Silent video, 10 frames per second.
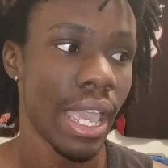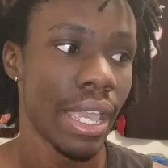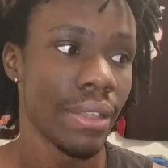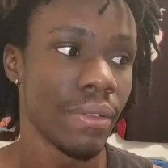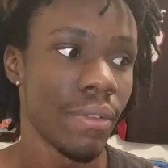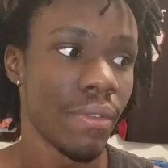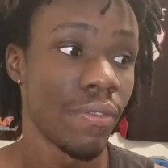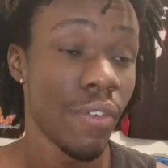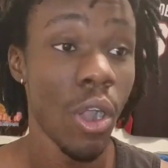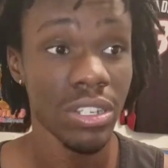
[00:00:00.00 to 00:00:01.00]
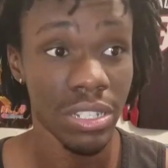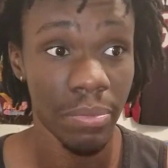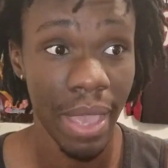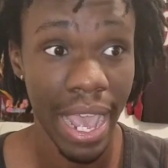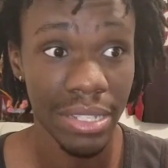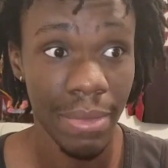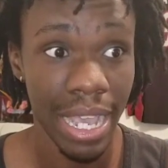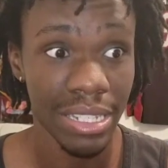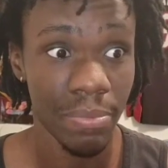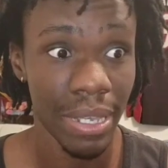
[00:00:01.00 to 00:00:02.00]
it far surpassed
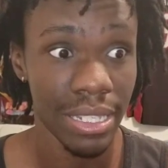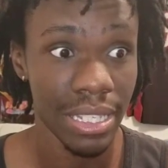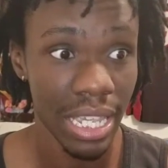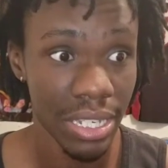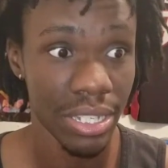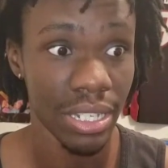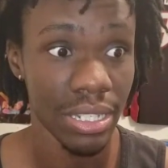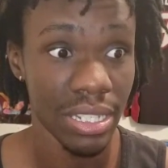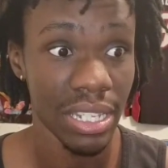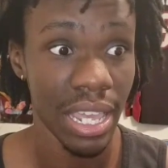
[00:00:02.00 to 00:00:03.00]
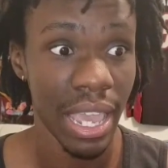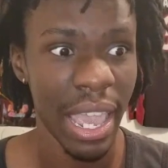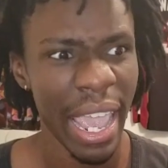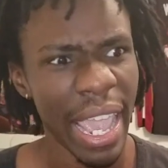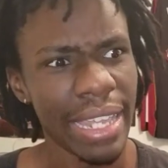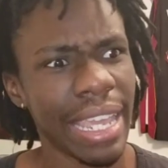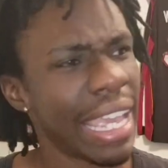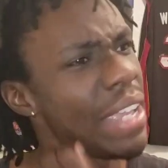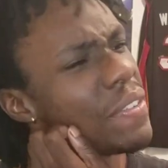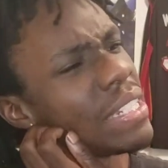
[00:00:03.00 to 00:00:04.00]
my expectations, and
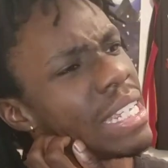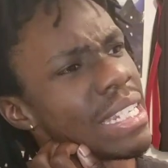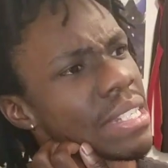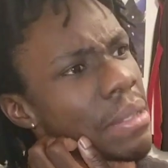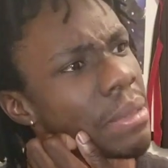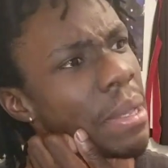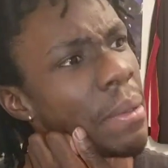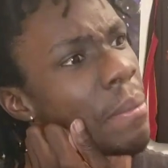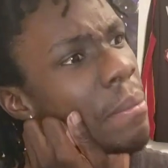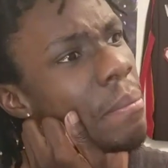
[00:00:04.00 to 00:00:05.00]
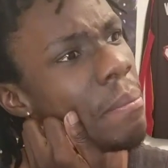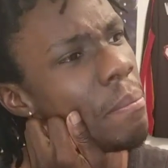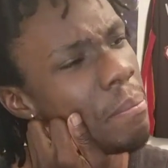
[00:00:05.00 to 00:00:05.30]
it even did something